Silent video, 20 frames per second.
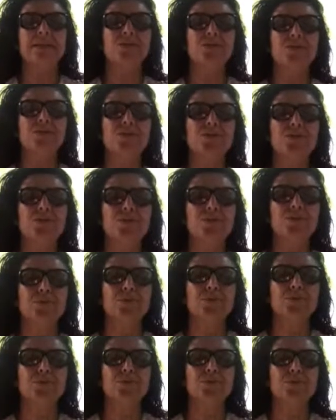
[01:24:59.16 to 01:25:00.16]
to
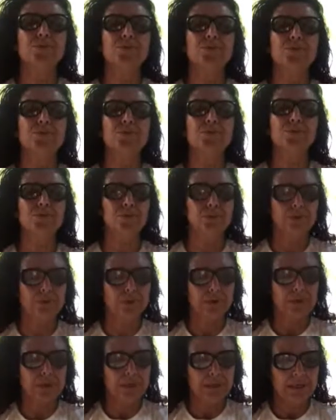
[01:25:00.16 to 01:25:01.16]
do
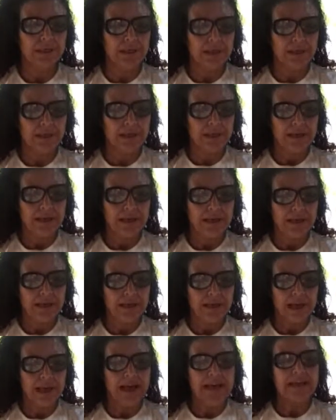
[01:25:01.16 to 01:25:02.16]

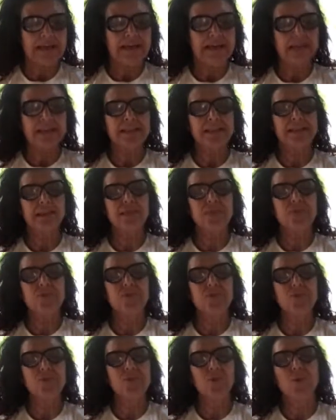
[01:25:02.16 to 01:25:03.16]
and nothing to
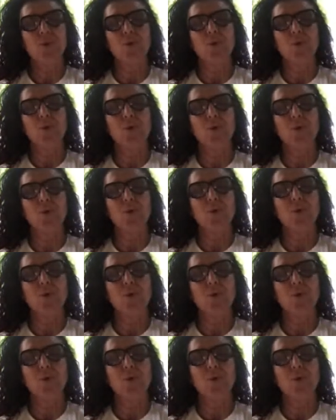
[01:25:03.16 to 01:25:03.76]
know